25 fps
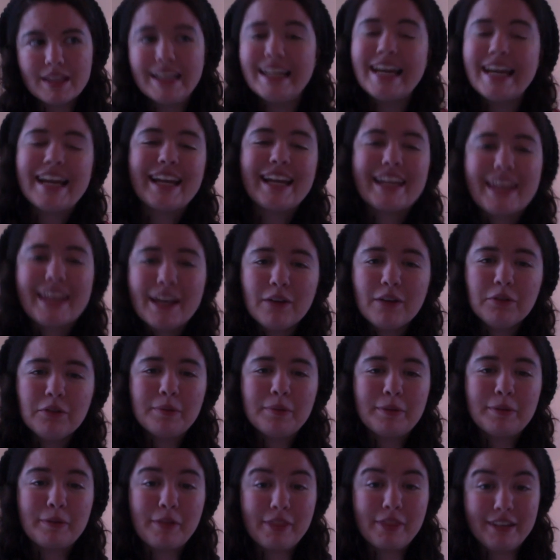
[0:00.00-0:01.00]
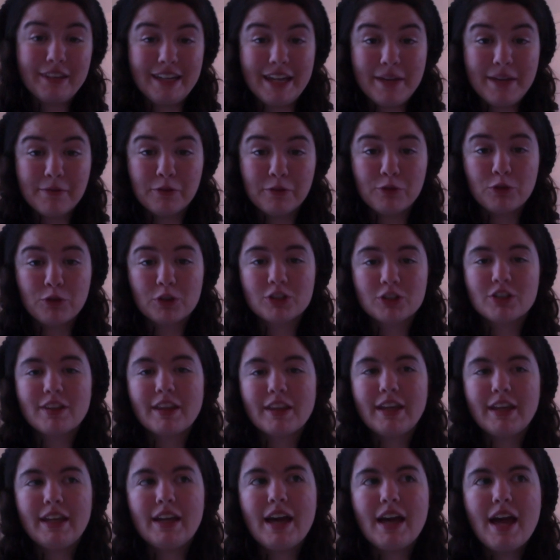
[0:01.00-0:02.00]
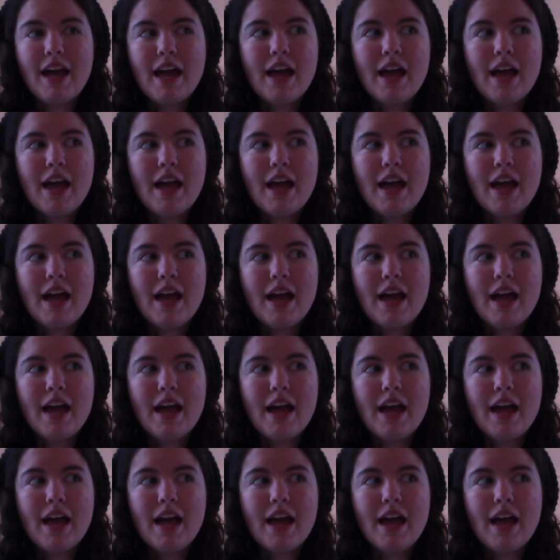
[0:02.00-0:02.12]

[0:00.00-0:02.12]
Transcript: and I can't remember the name, unfortunately.